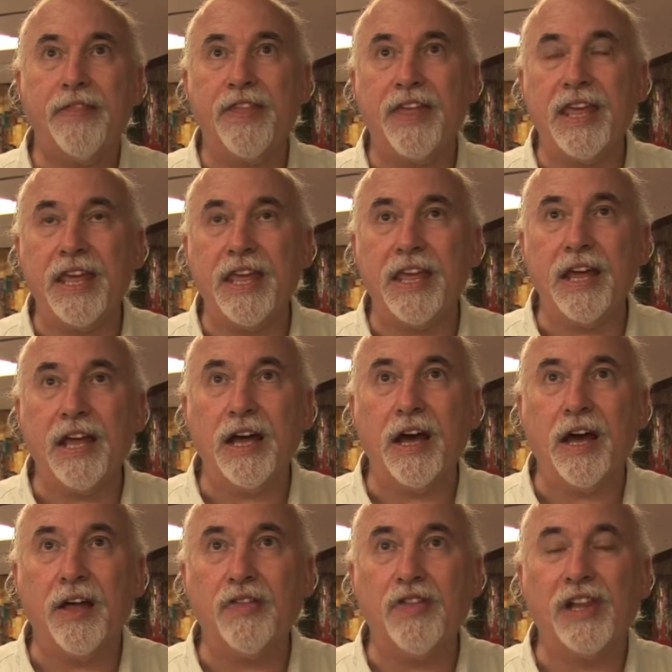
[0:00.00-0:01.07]
the,
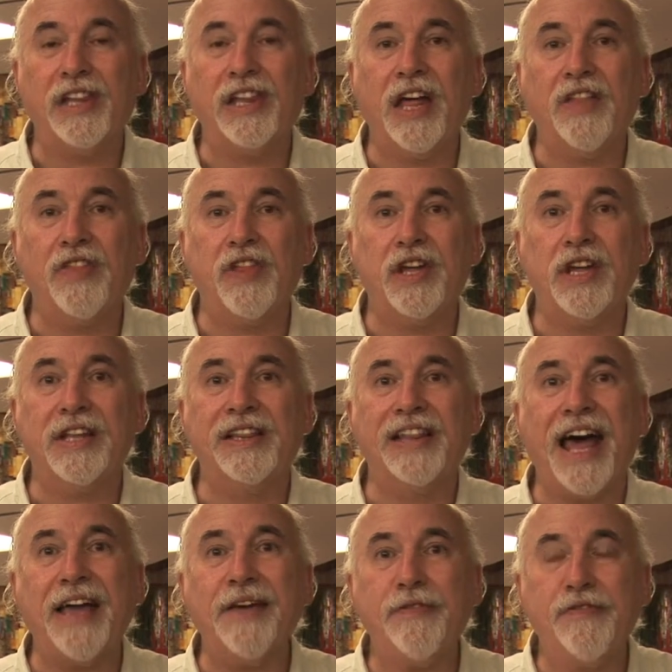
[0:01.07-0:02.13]
uh, the, the
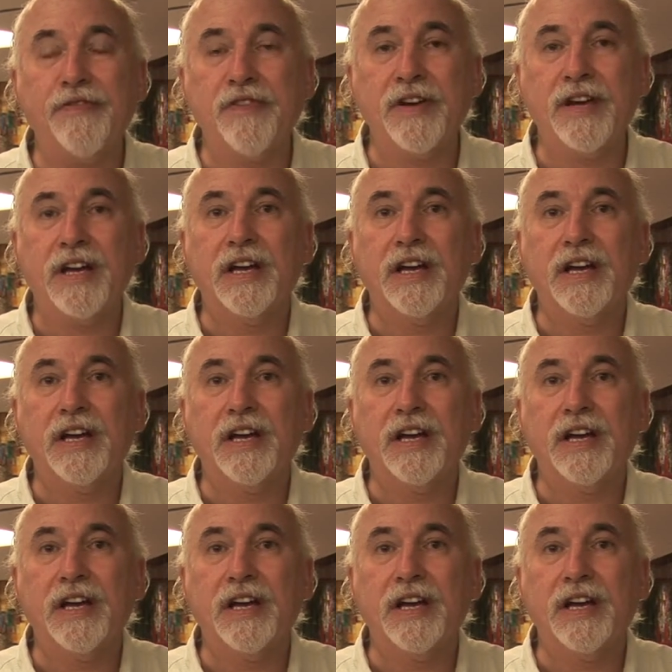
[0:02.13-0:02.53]
life,